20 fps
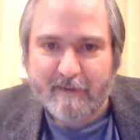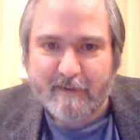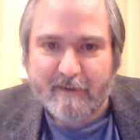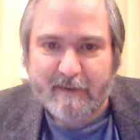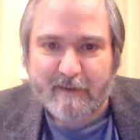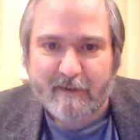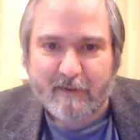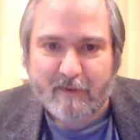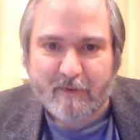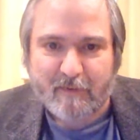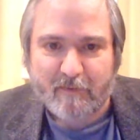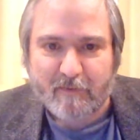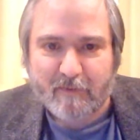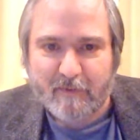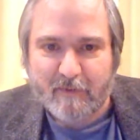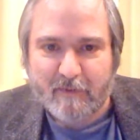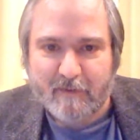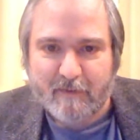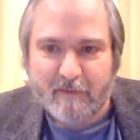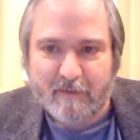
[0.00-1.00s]
how
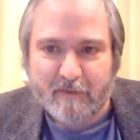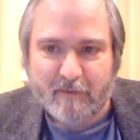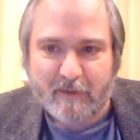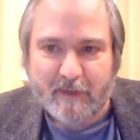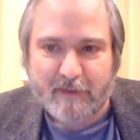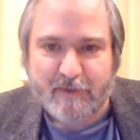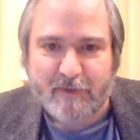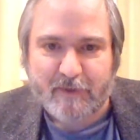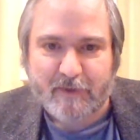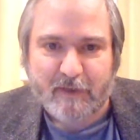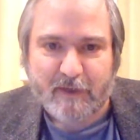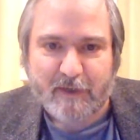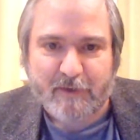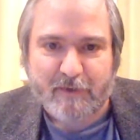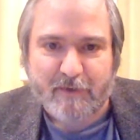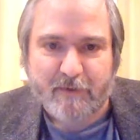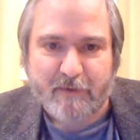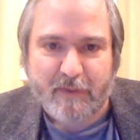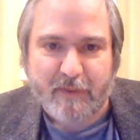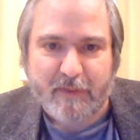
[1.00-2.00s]
the
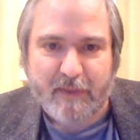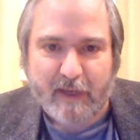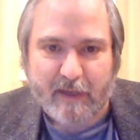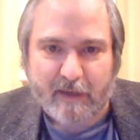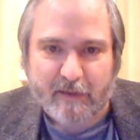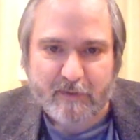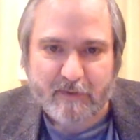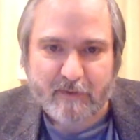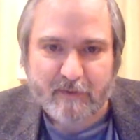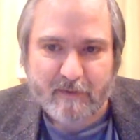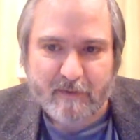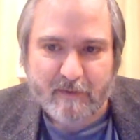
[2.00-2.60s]
legislature thinks